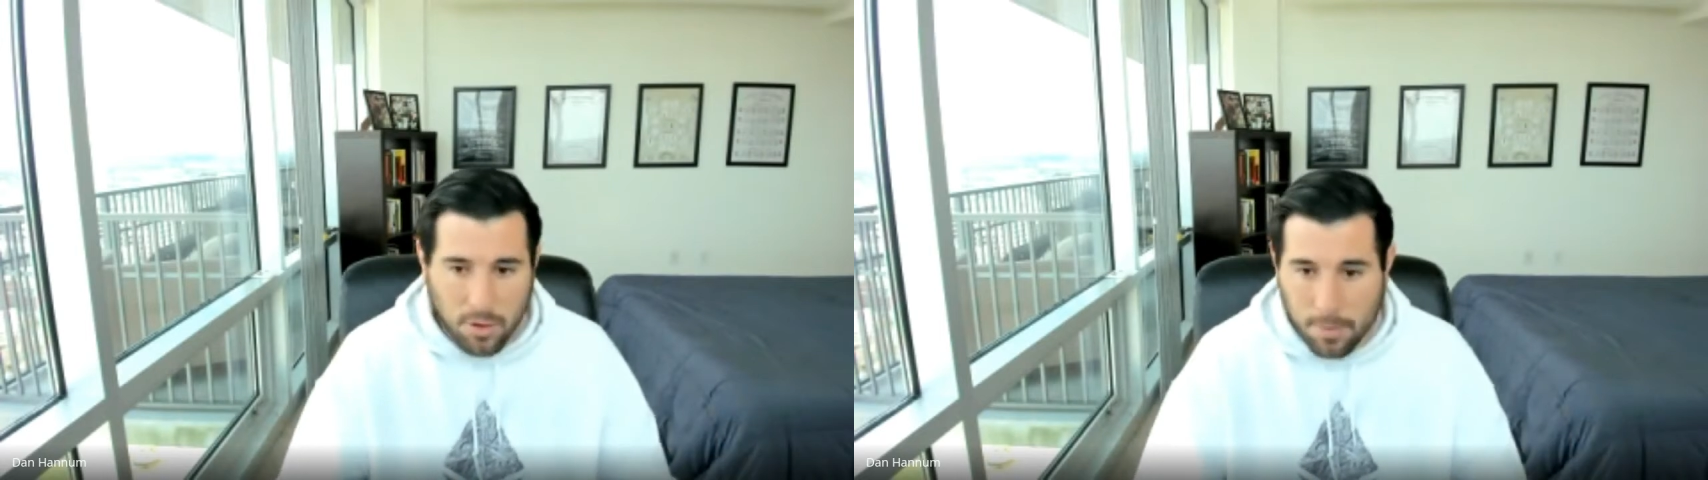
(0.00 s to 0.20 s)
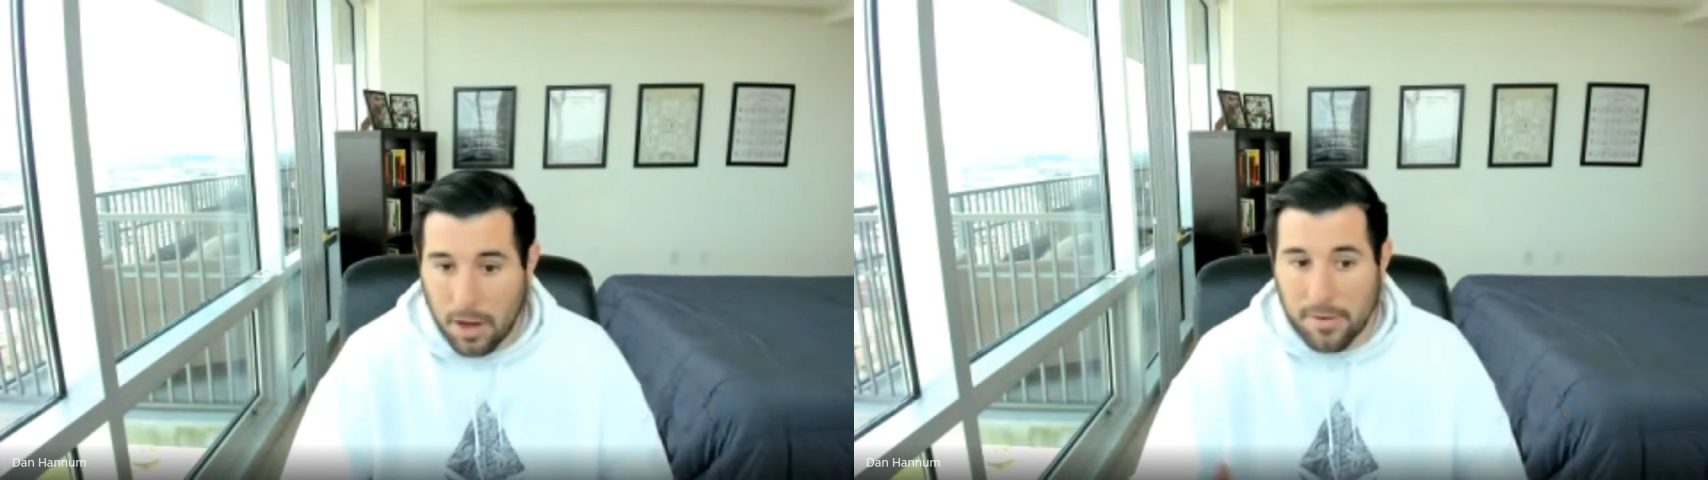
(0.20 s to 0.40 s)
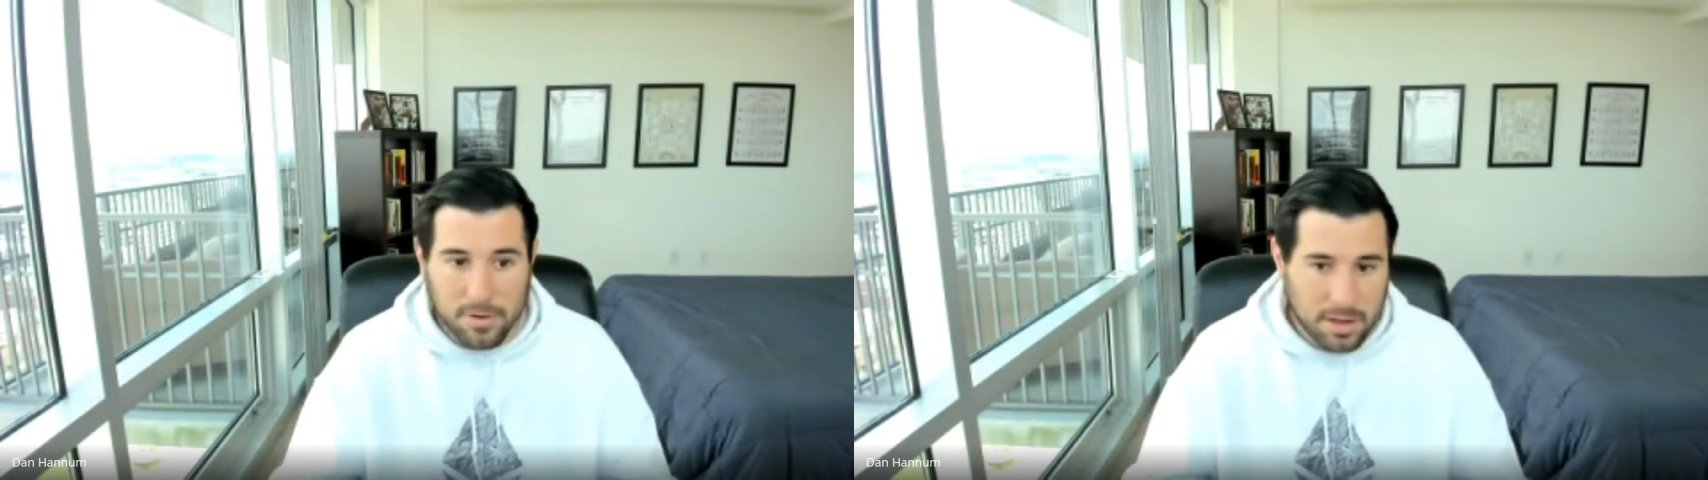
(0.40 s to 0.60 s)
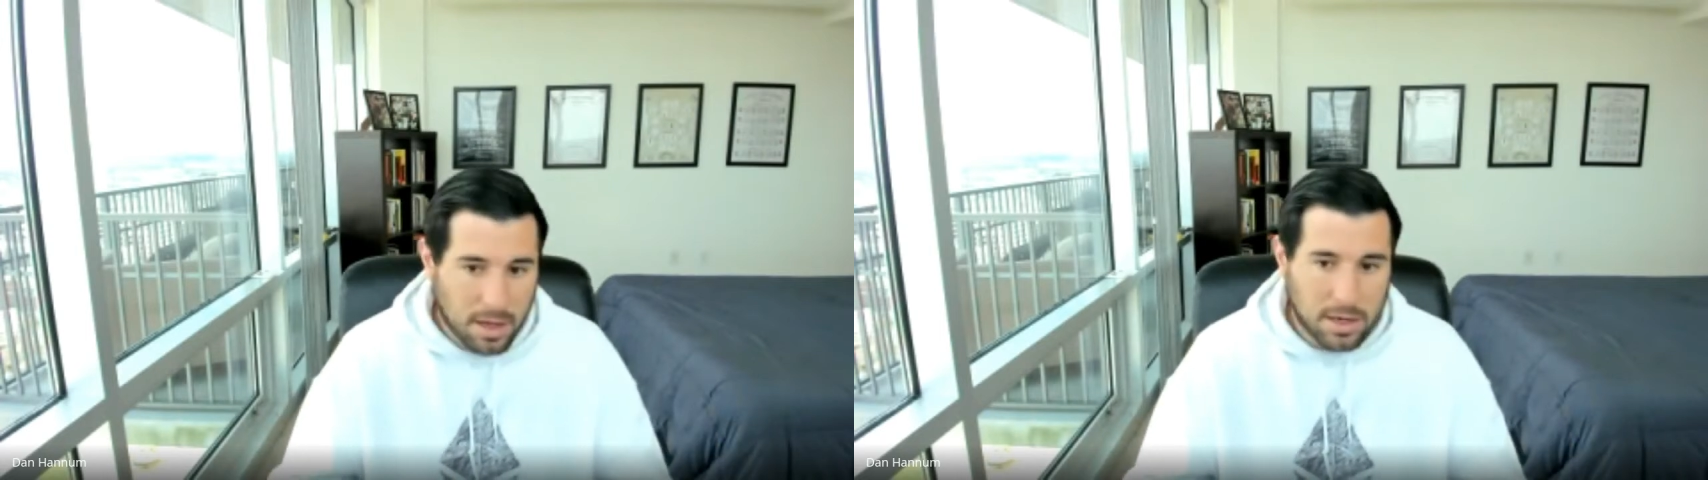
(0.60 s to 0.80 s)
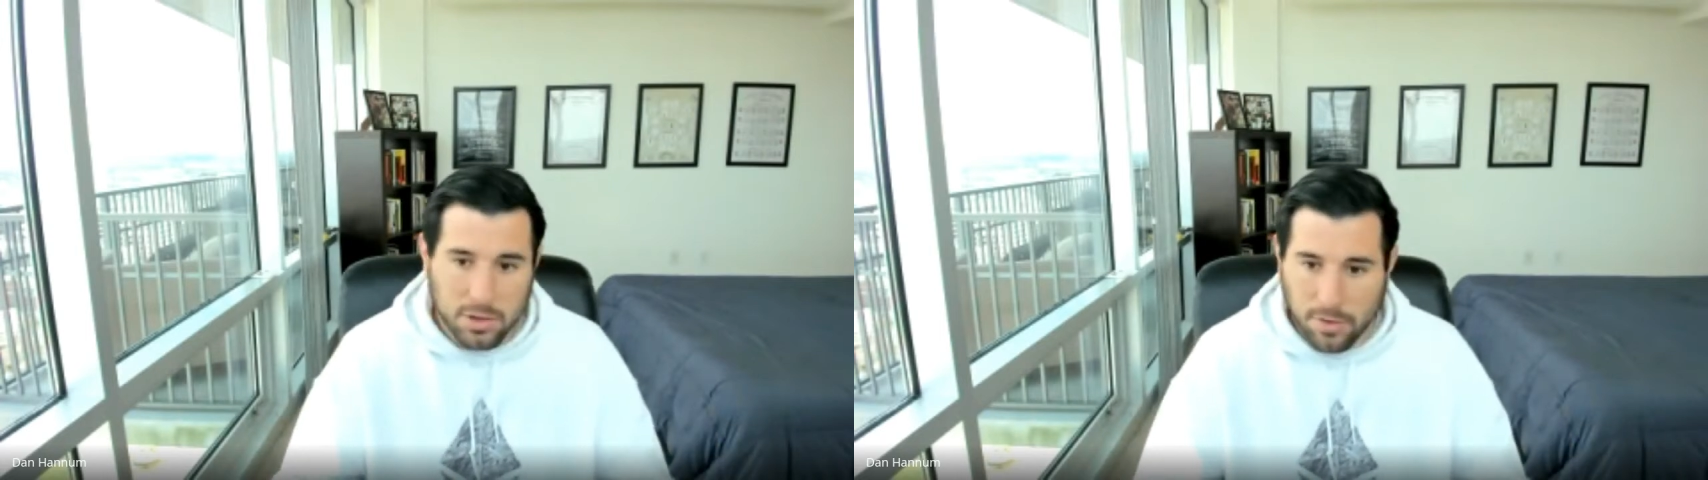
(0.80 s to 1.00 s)
Or I bought it for
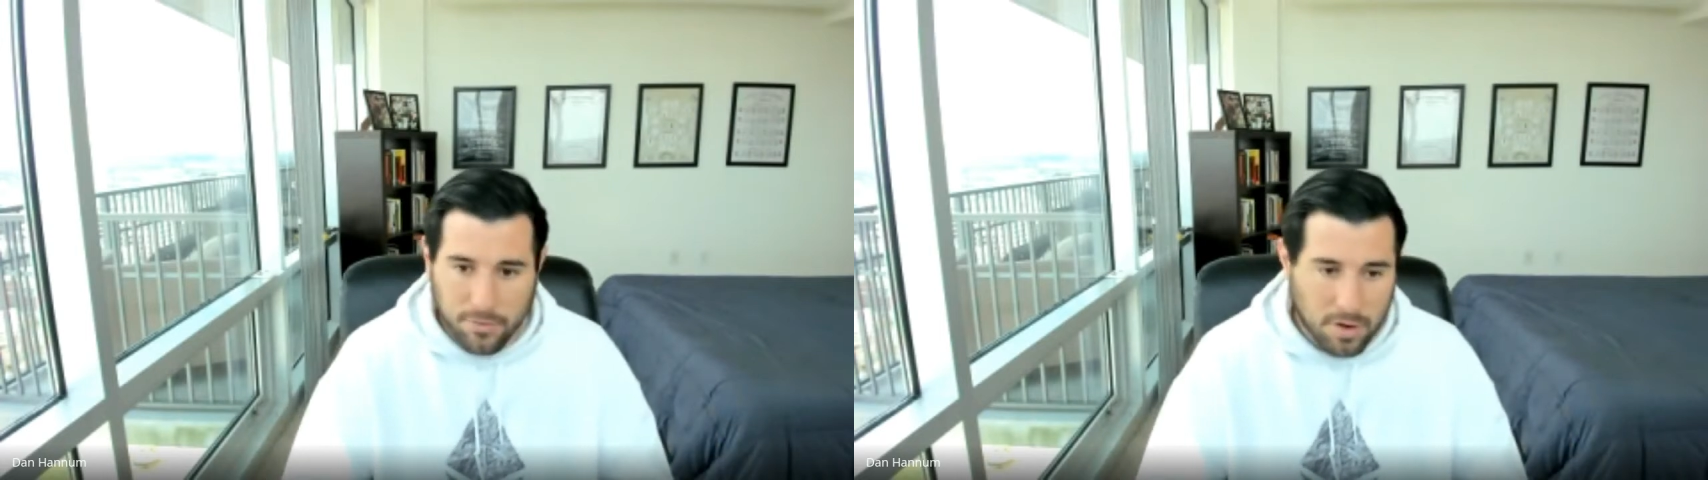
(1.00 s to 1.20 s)
10, I sold it for